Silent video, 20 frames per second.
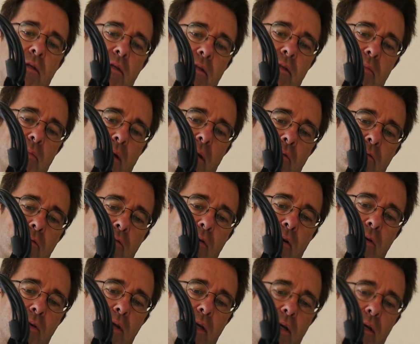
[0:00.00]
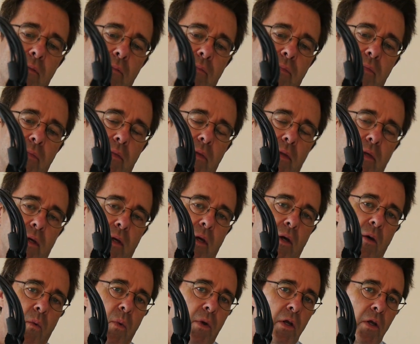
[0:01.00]
is the microphone here.
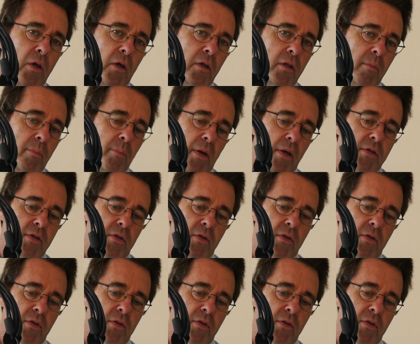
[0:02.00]
When you look at the pictures